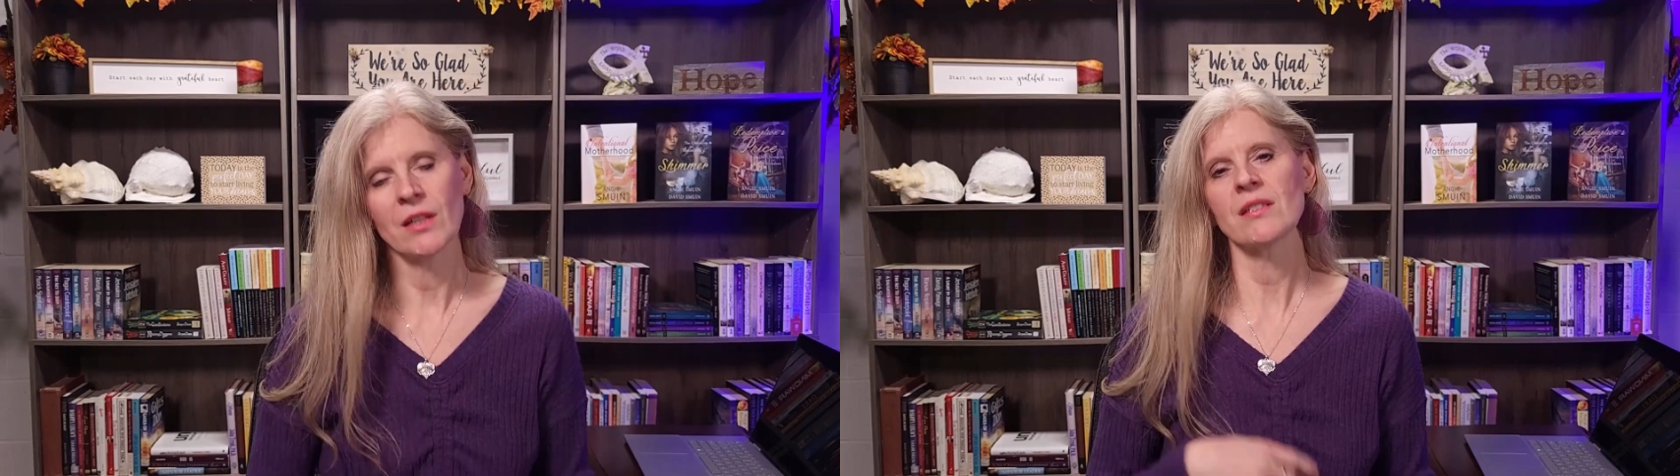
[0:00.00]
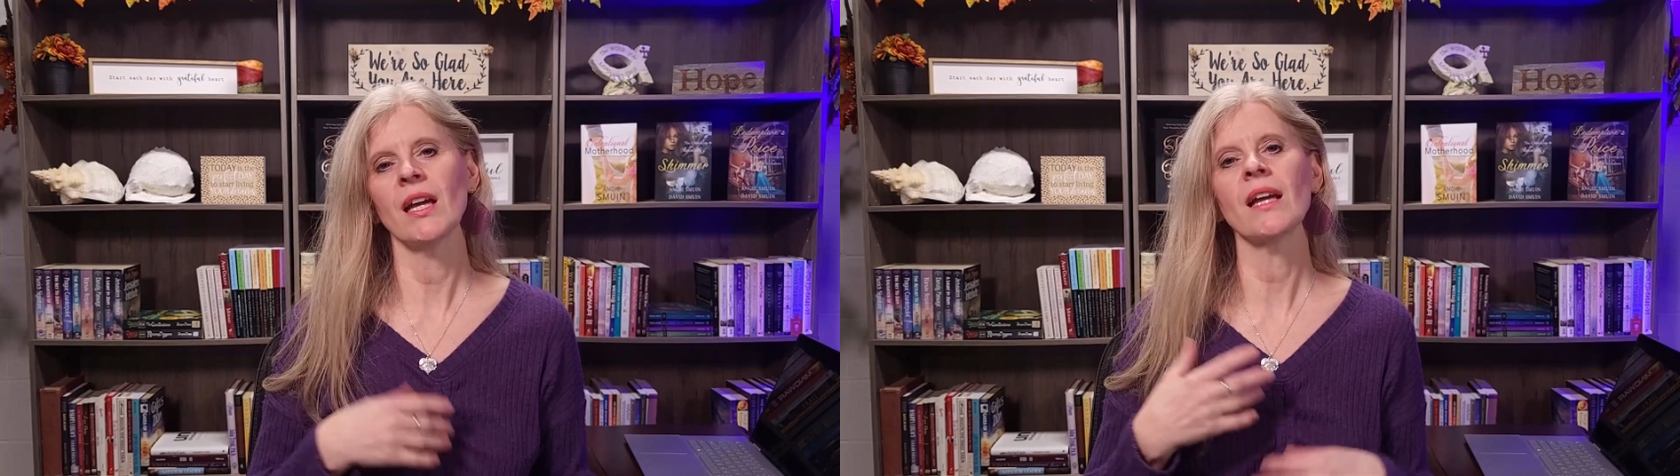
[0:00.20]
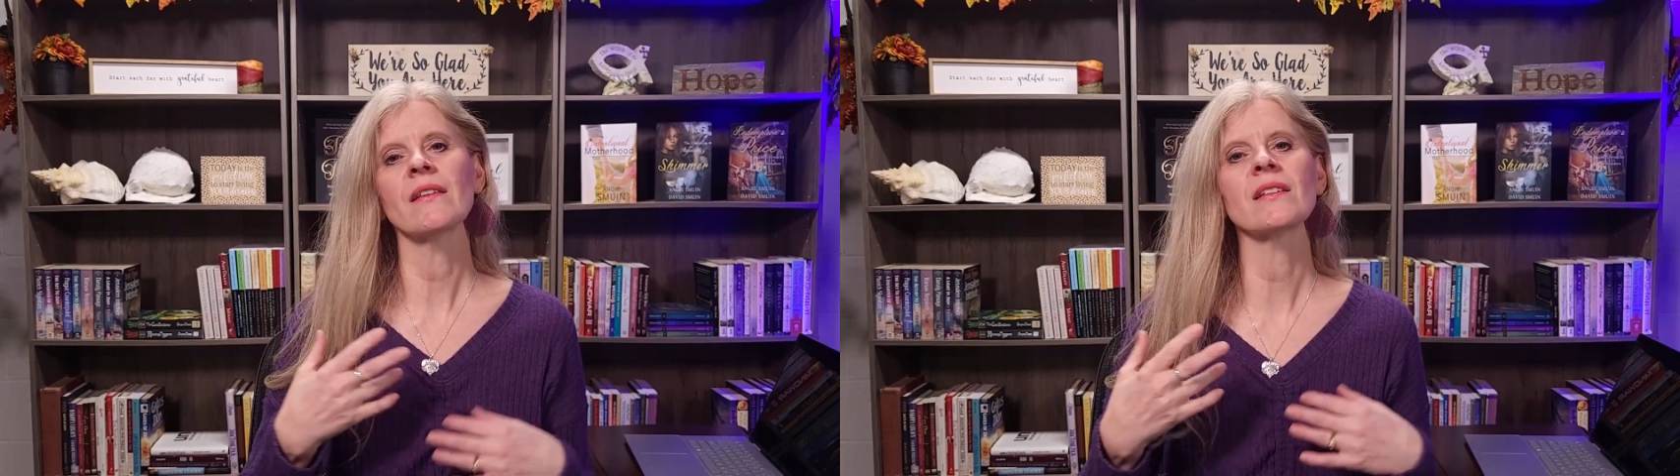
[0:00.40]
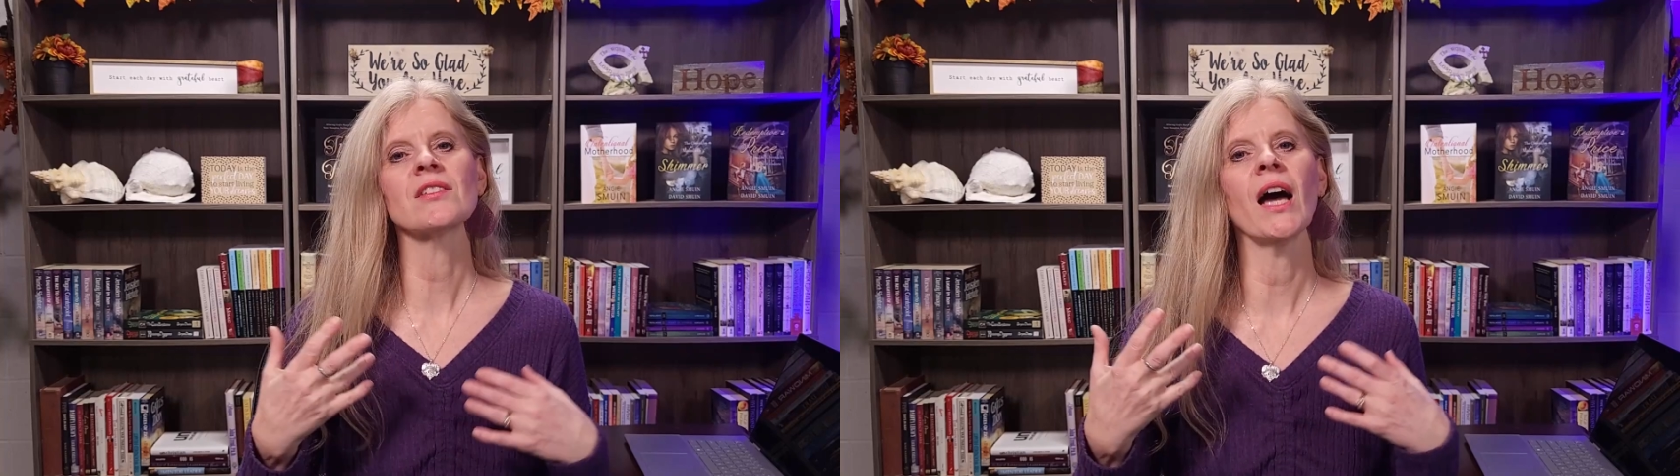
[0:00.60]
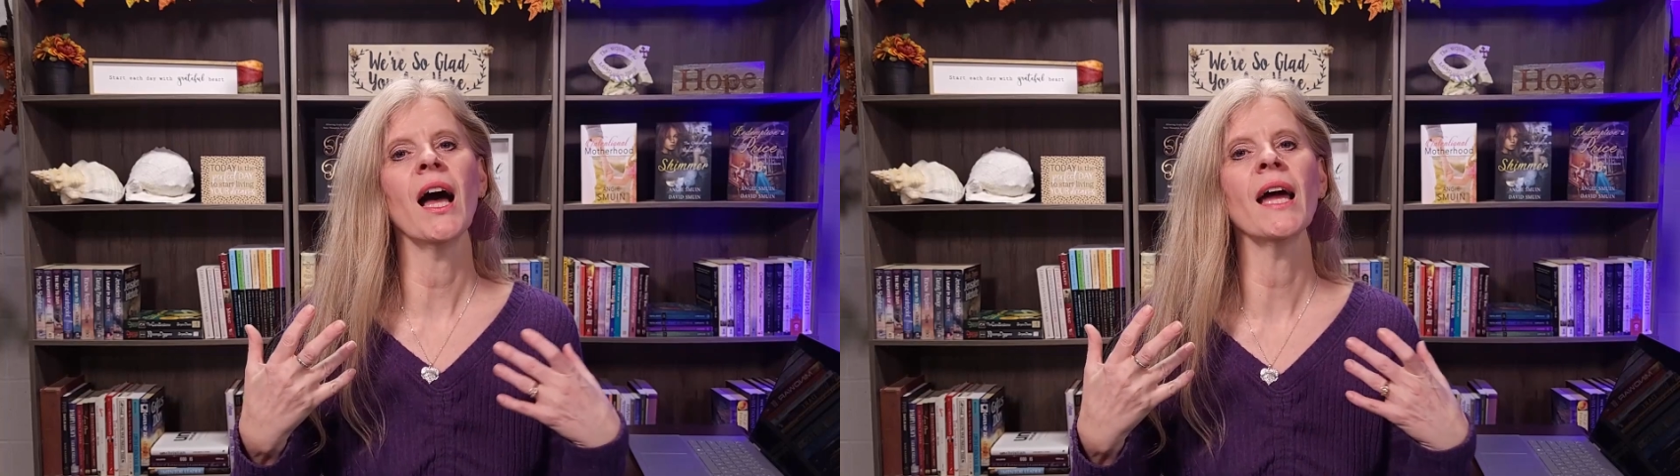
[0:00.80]
Take the
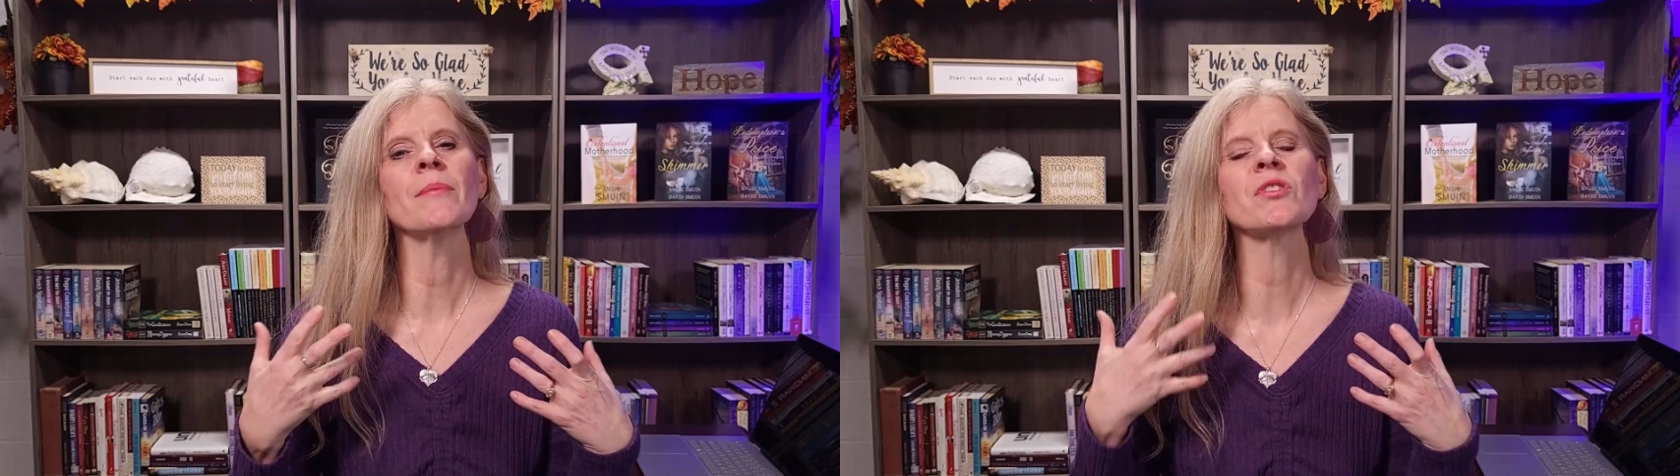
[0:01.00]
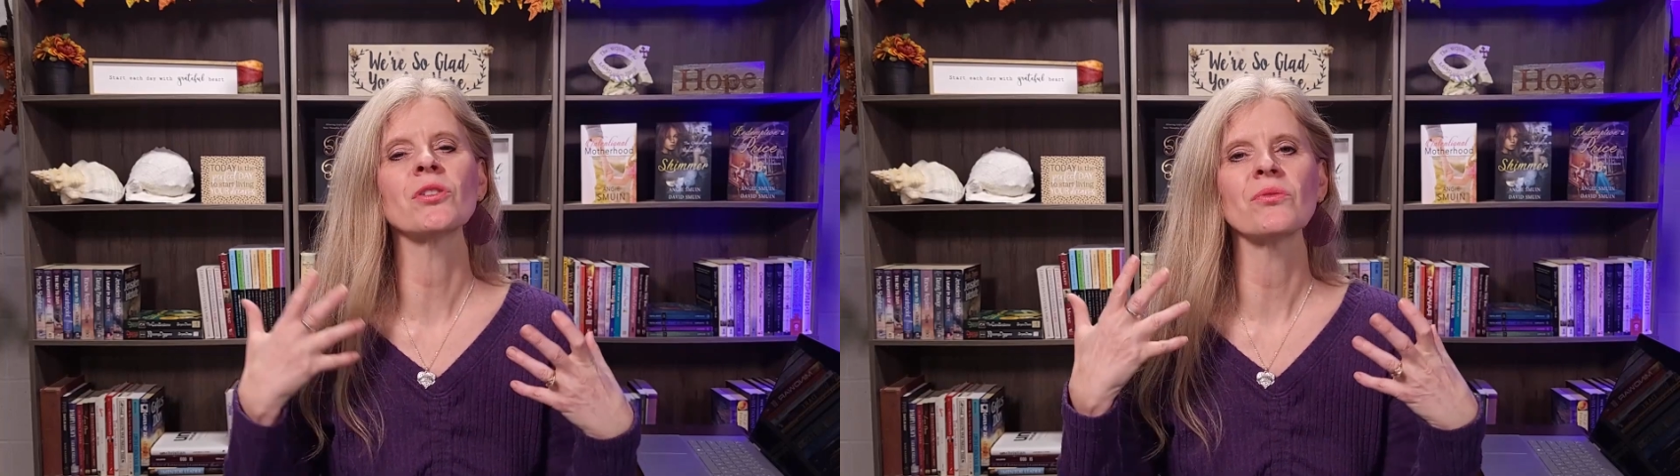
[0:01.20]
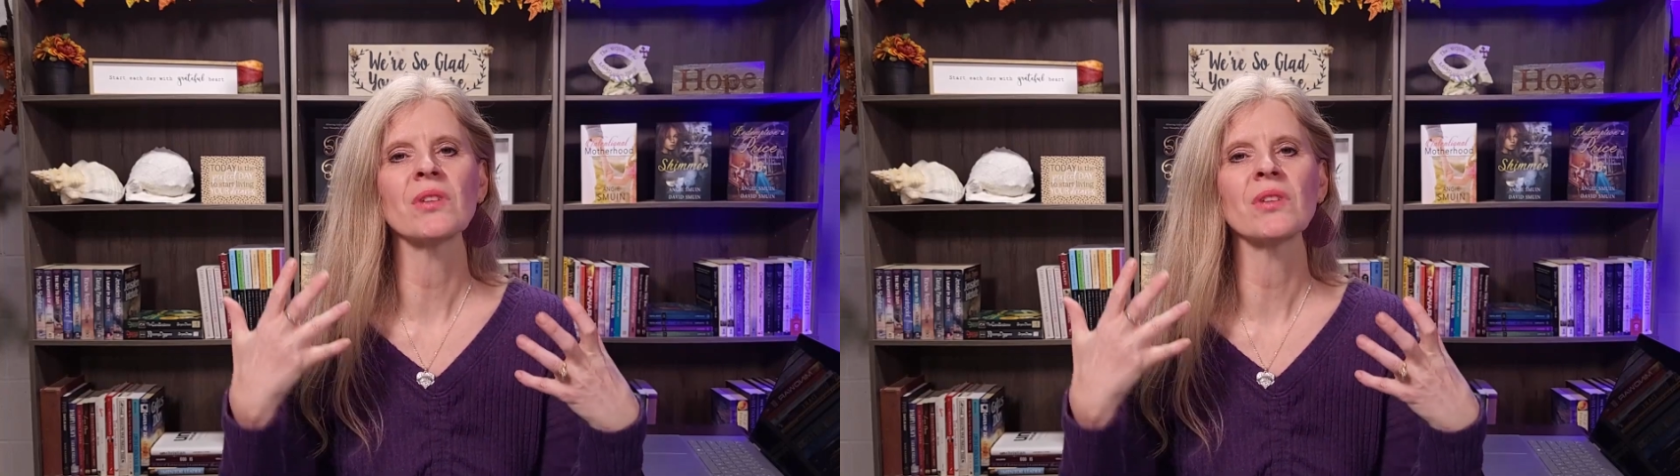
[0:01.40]
time to